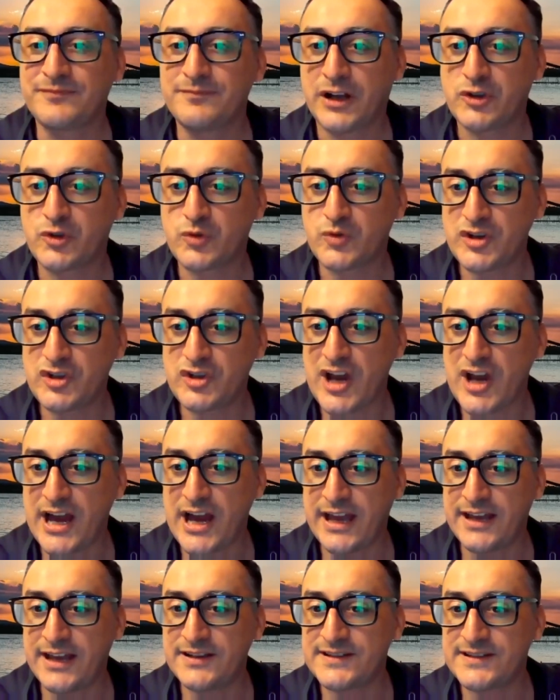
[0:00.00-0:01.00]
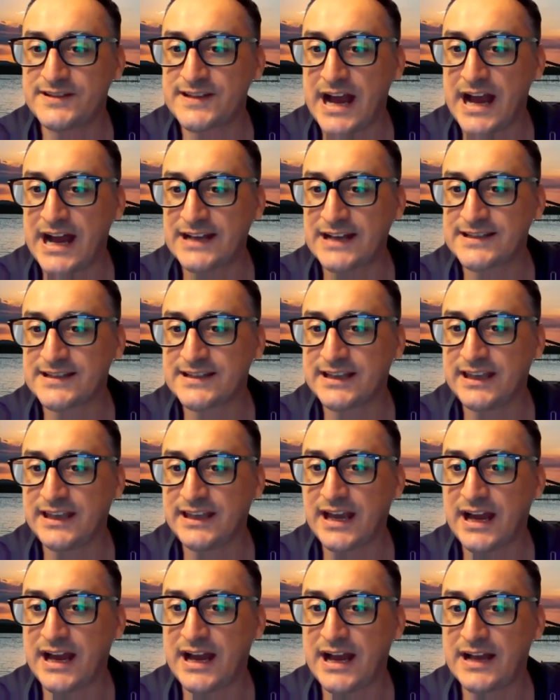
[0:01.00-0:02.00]
Patricia is
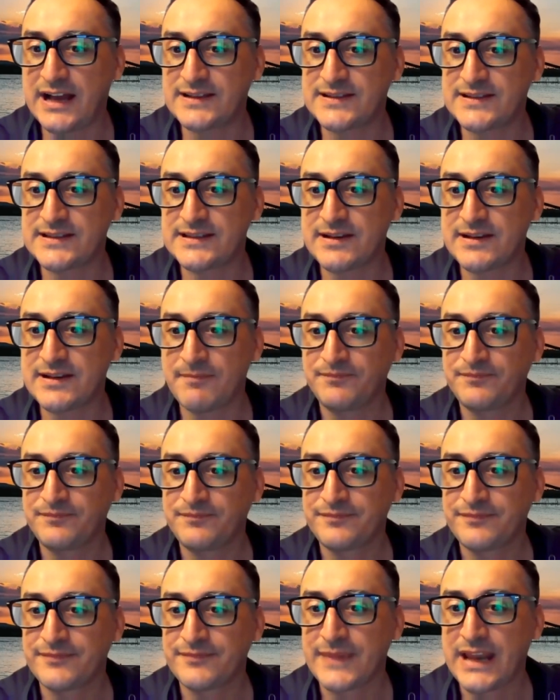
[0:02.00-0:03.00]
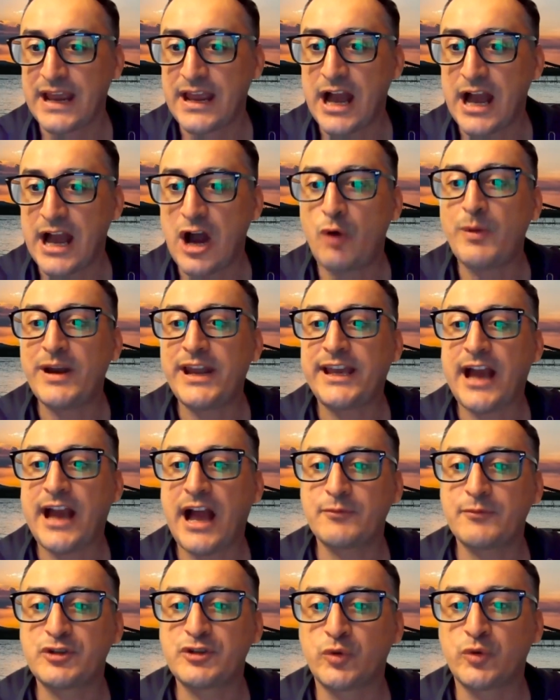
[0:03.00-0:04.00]
asking us, how many
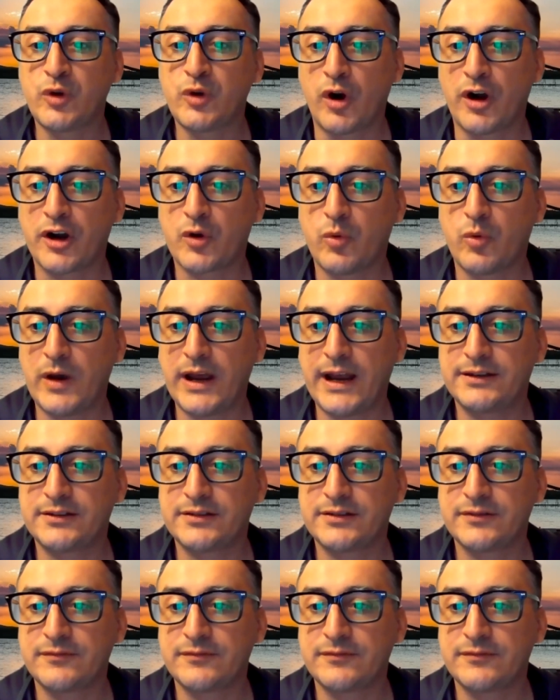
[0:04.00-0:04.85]
camps do we work with?